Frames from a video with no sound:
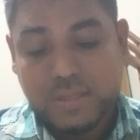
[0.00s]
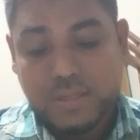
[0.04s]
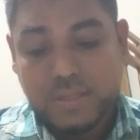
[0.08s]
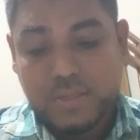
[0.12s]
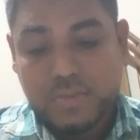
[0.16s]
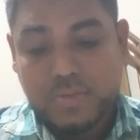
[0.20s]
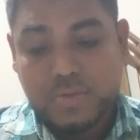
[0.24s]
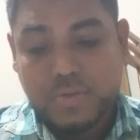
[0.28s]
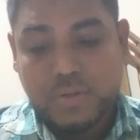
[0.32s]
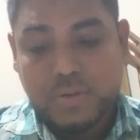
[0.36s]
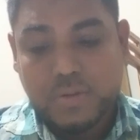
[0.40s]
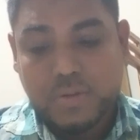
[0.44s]

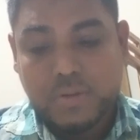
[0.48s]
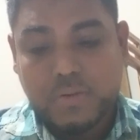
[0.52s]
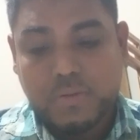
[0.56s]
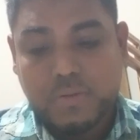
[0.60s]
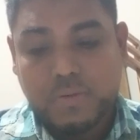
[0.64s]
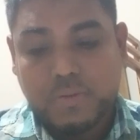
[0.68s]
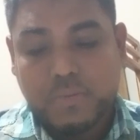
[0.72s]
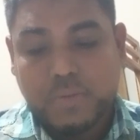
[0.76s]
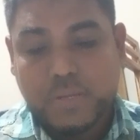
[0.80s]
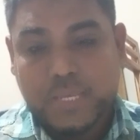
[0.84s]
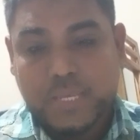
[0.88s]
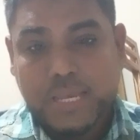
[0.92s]

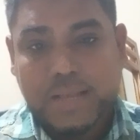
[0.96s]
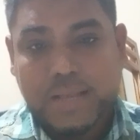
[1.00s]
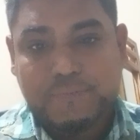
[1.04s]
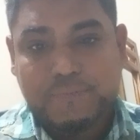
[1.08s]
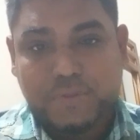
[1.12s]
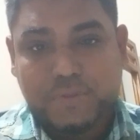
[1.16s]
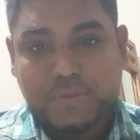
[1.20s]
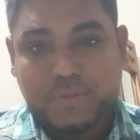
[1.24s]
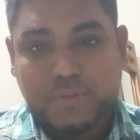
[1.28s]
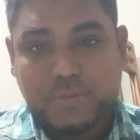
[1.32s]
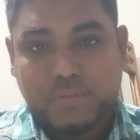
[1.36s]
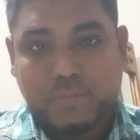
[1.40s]
So we have
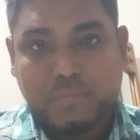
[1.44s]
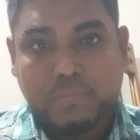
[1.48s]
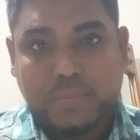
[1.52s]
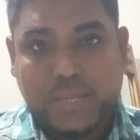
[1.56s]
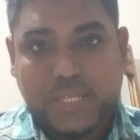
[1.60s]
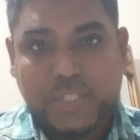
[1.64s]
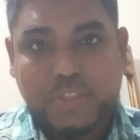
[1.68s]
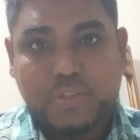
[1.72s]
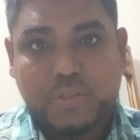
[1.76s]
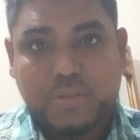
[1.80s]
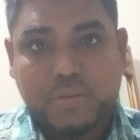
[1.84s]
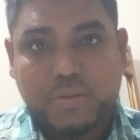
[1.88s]
to
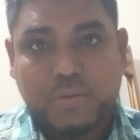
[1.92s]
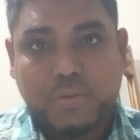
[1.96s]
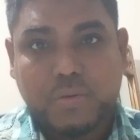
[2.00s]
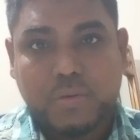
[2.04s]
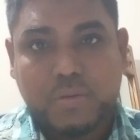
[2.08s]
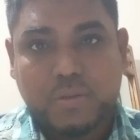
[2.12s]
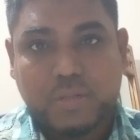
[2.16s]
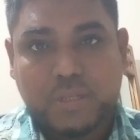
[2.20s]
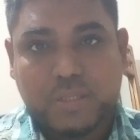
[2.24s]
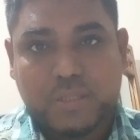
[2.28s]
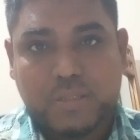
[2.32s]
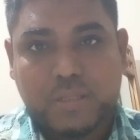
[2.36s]
mention
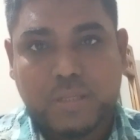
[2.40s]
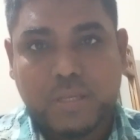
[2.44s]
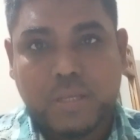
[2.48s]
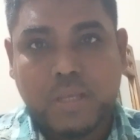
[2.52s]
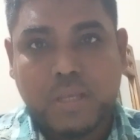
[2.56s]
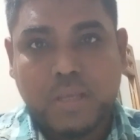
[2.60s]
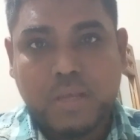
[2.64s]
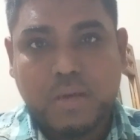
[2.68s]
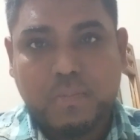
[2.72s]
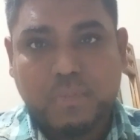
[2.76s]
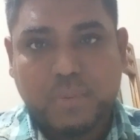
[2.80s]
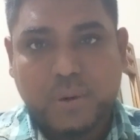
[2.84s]
all these
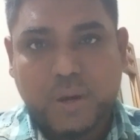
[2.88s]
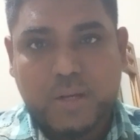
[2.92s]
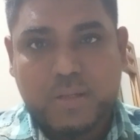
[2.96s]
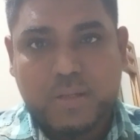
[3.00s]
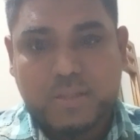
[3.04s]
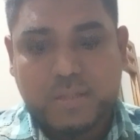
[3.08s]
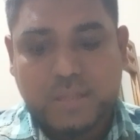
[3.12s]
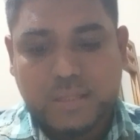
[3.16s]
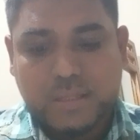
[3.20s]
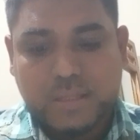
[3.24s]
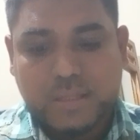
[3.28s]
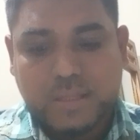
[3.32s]

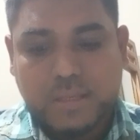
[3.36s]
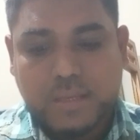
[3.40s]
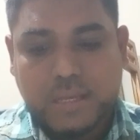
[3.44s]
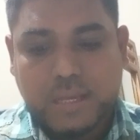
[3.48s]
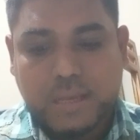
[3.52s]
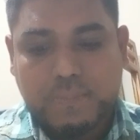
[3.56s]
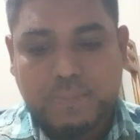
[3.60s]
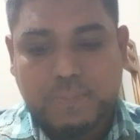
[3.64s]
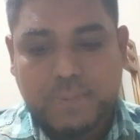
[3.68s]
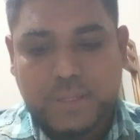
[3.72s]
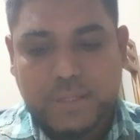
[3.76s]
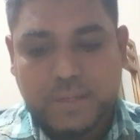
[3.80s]
points in the
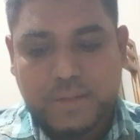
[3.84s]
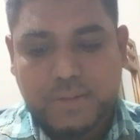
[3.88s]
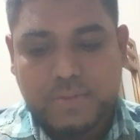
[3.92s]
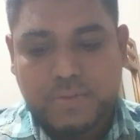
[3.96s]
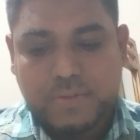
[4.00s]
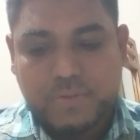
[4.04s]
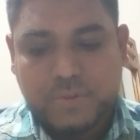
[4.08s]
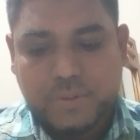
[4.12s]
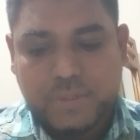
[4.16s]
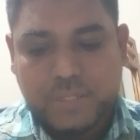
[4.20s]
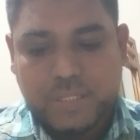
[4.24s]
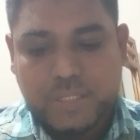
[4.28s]

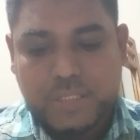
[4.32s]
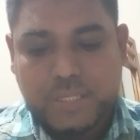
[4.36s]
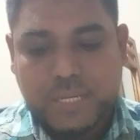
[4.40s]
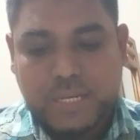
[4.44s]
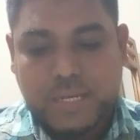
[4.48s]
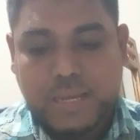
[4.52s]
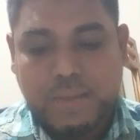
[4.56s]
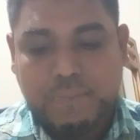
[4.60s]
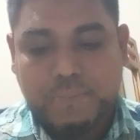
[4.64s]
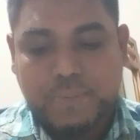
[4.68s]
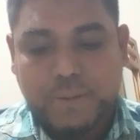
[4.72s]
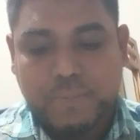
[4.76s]
appellant's notice and
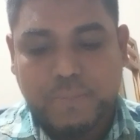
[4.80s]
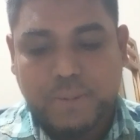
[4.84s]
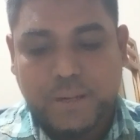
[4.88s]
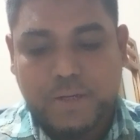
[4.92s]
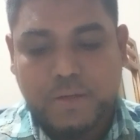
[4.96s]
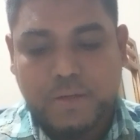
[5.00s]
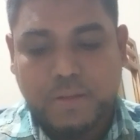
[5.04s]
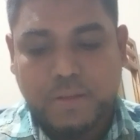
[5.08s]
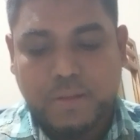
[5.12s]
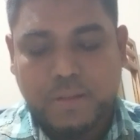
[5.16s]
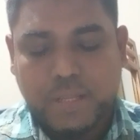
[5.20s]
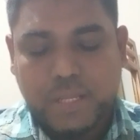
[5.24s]
appeal
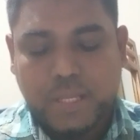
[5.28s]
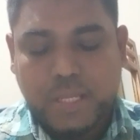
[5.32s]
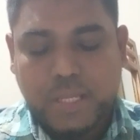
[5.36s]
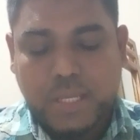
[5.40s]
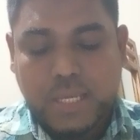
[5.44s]
bundle.